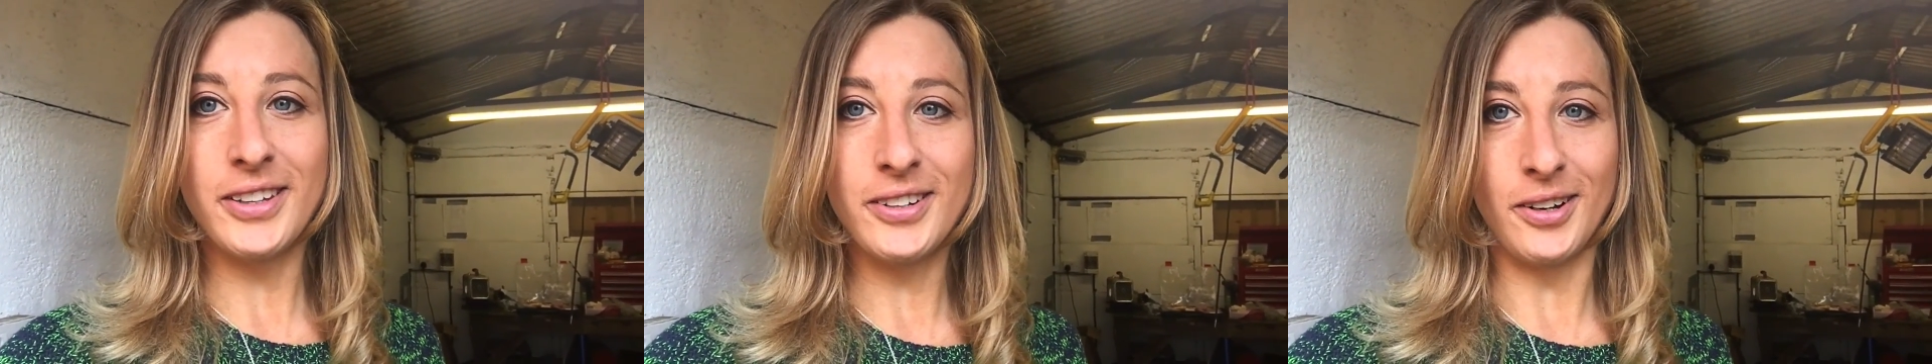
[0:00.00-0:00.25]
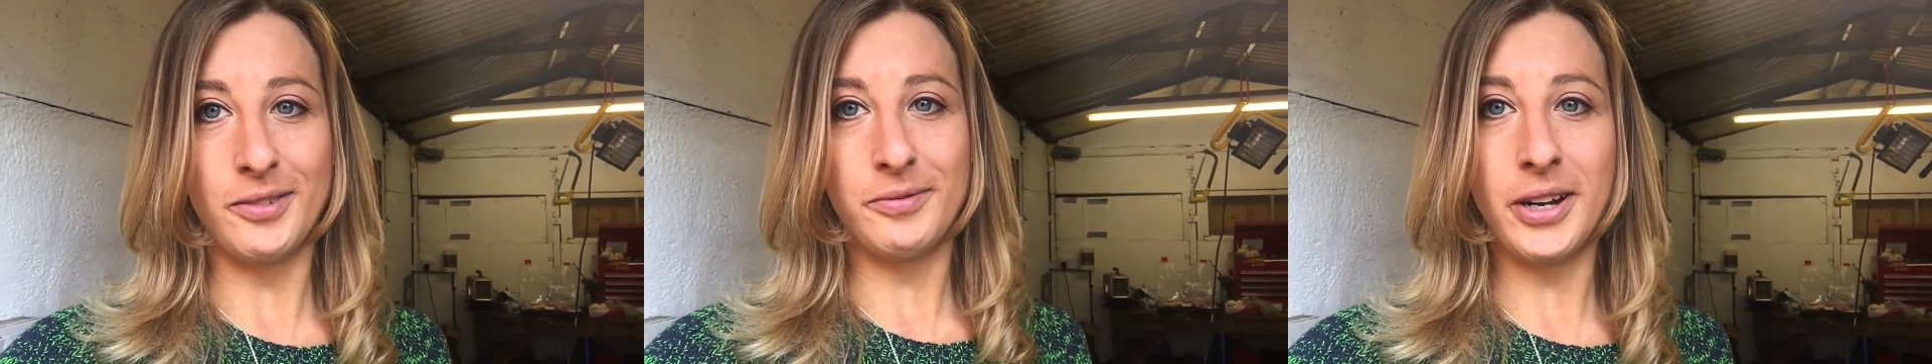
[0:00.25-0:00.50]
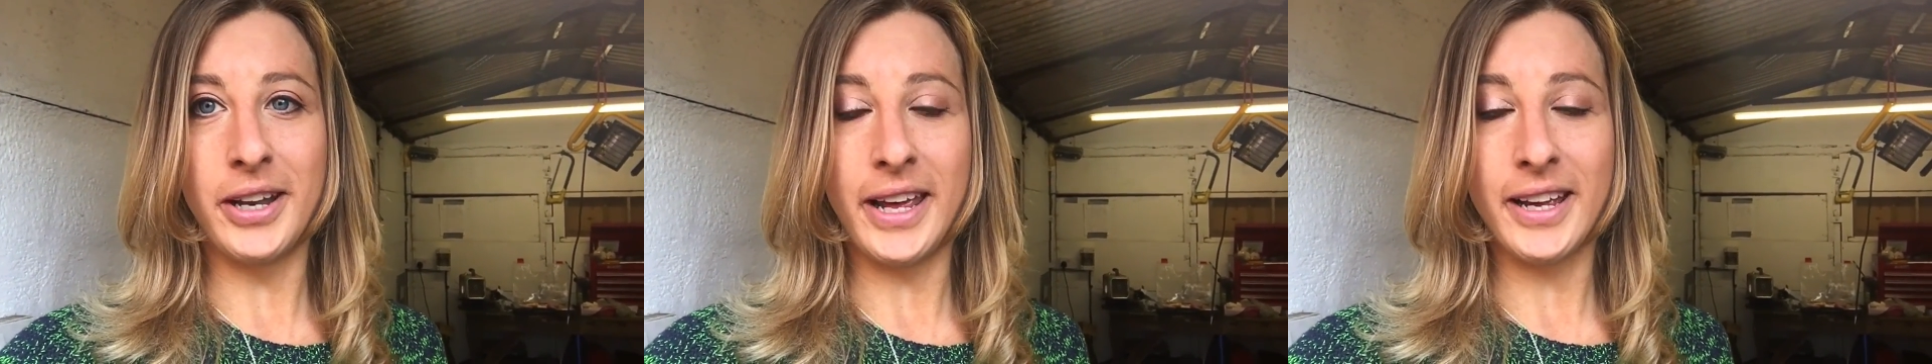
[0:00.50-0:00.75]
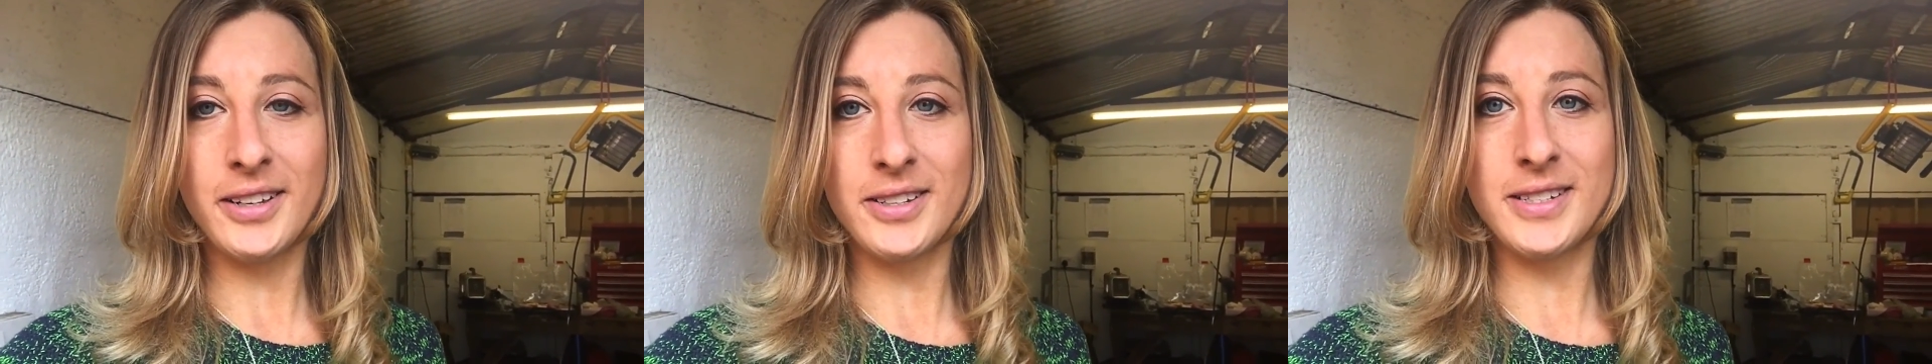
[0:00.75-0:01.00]
you can't run
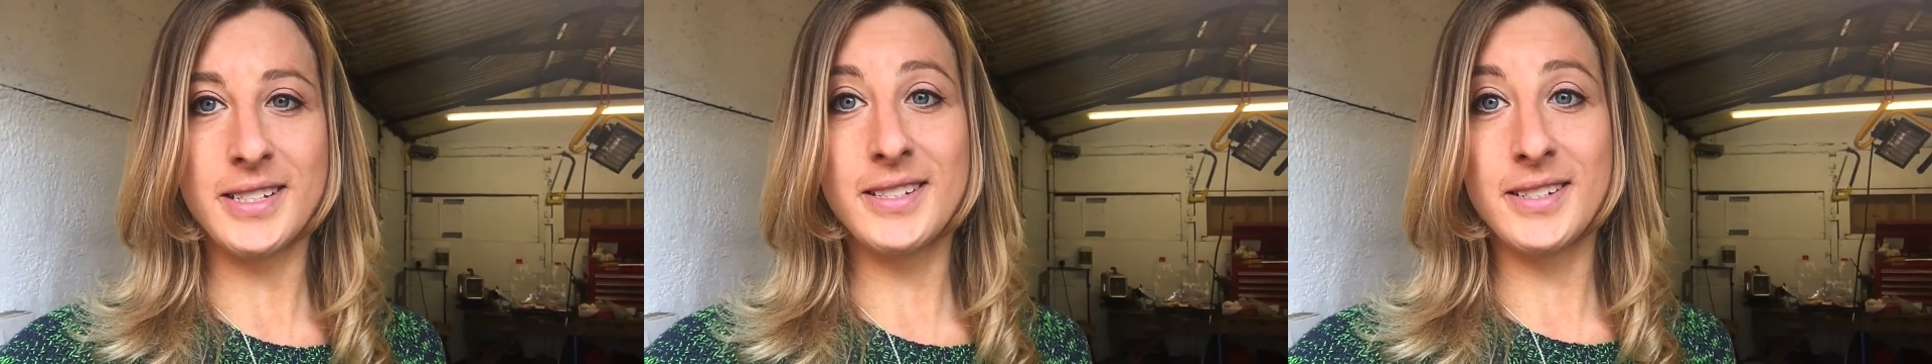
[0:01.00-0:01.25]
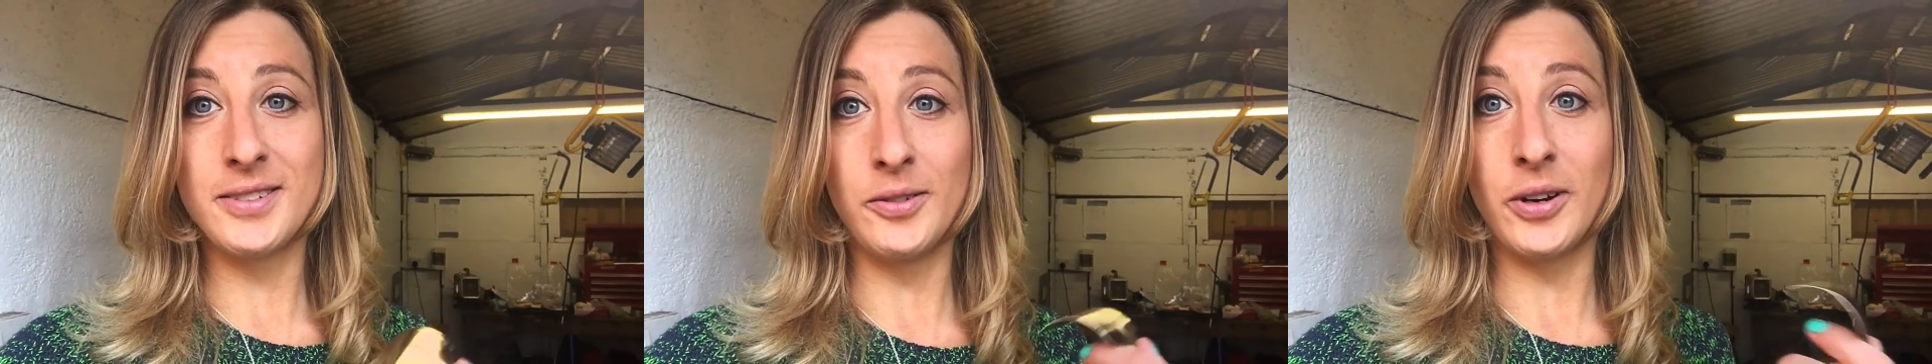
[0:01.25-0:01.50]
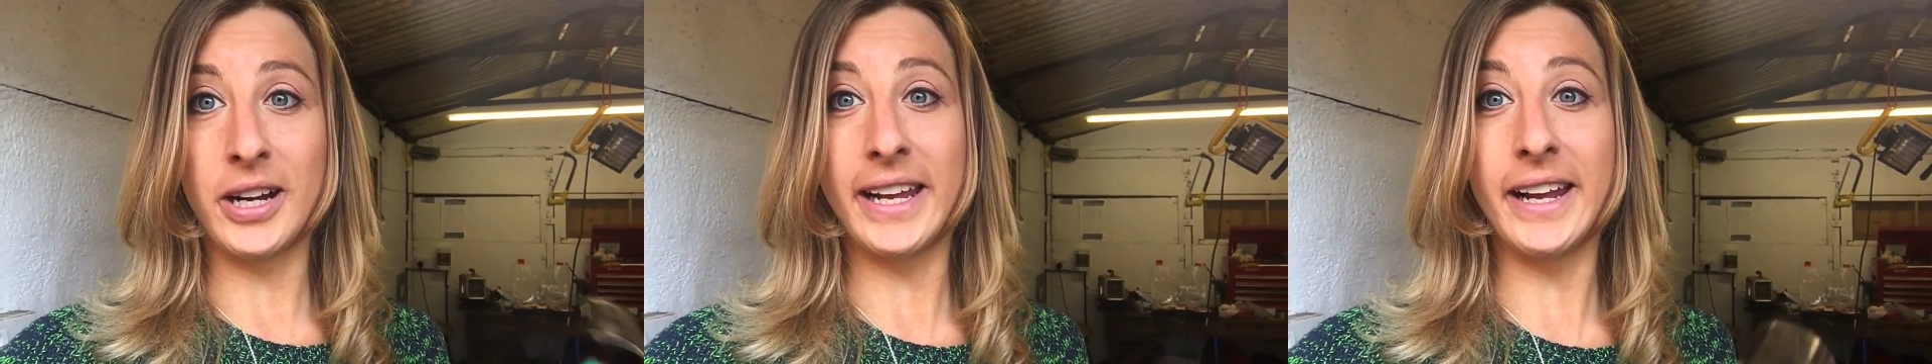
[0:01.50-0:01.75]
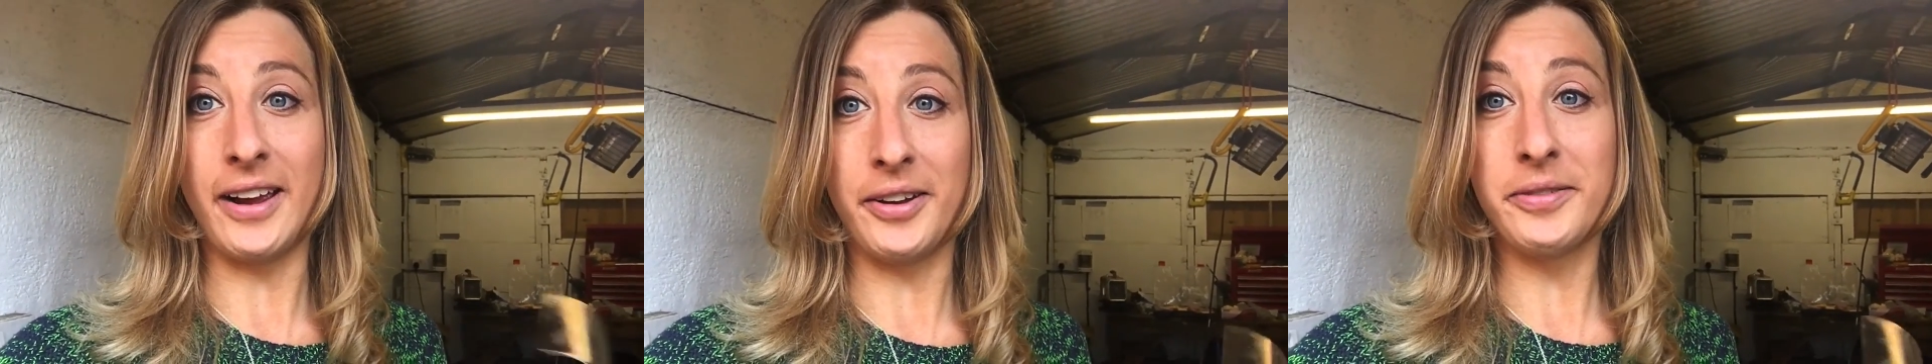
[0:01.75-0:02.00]
it because it's just not
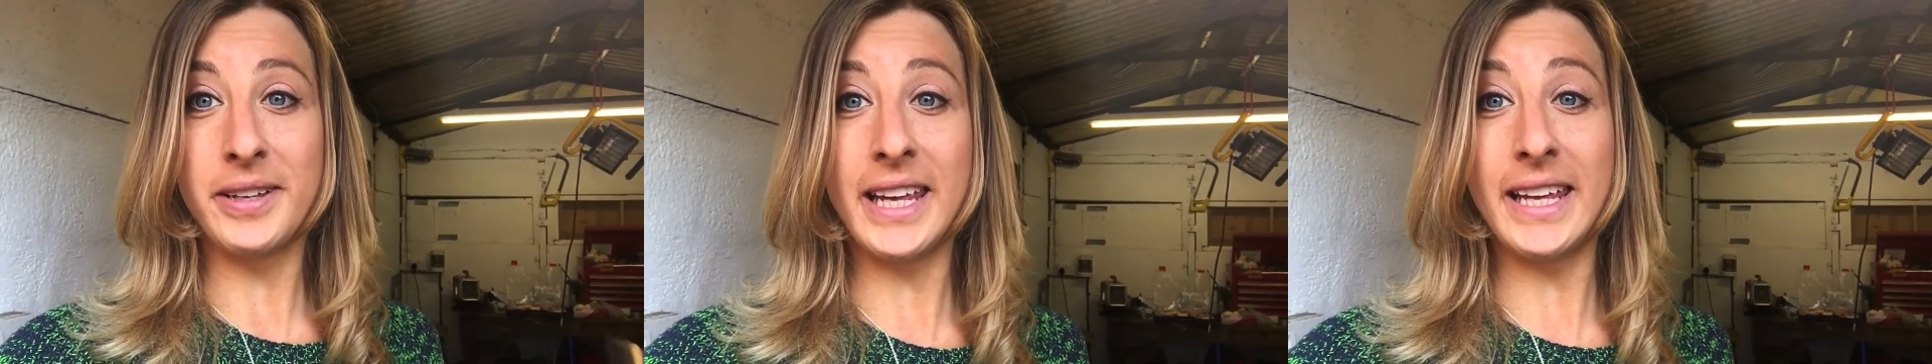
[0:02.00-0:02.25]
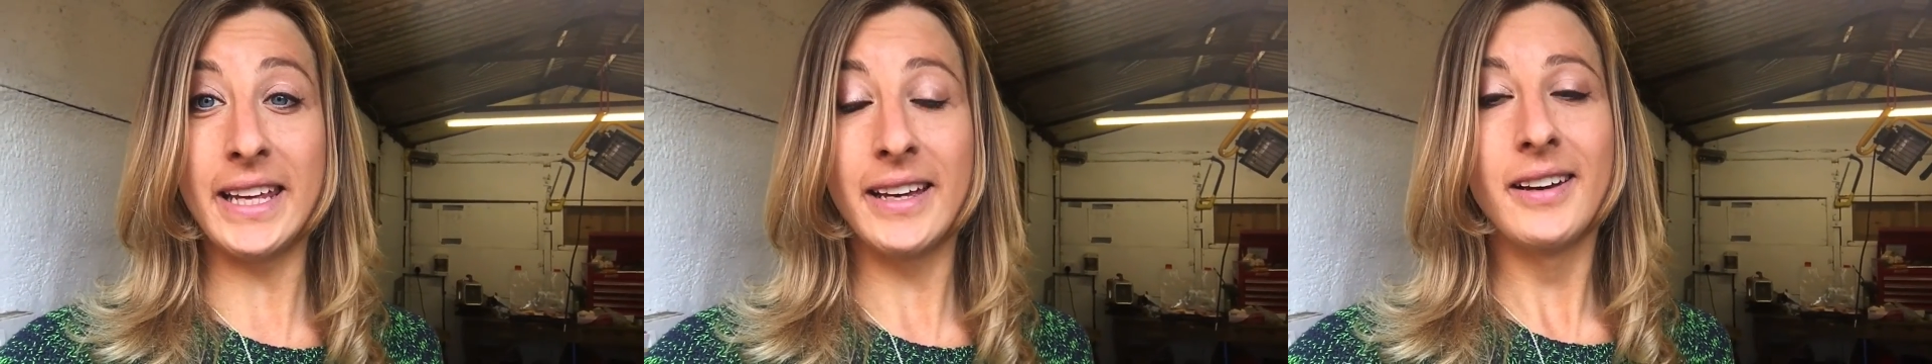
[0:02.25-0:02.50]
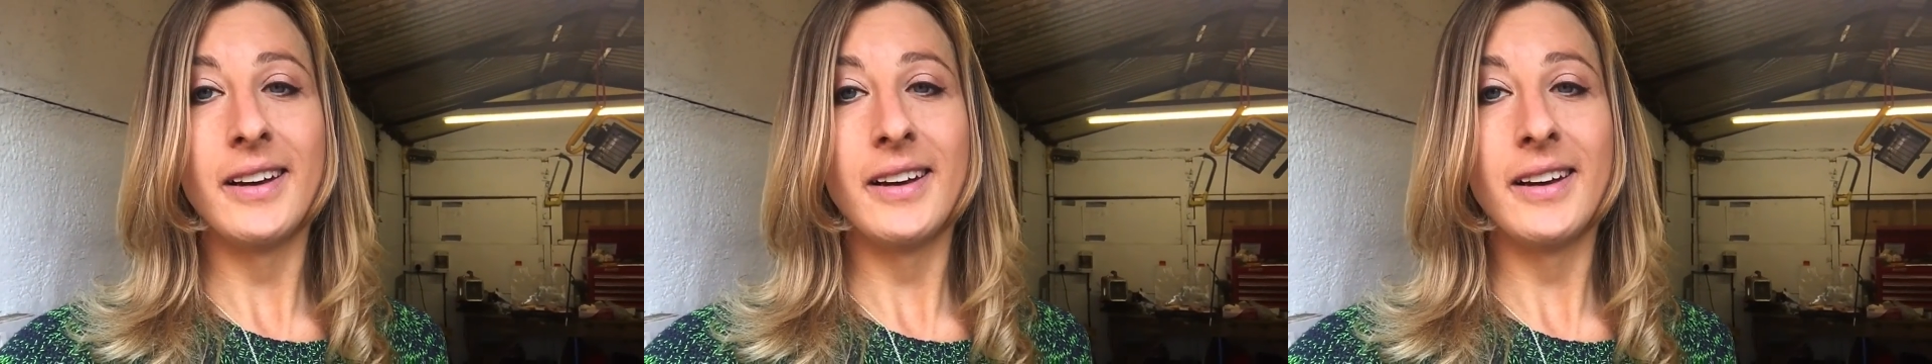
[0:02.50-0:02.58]
kicking out enough heat.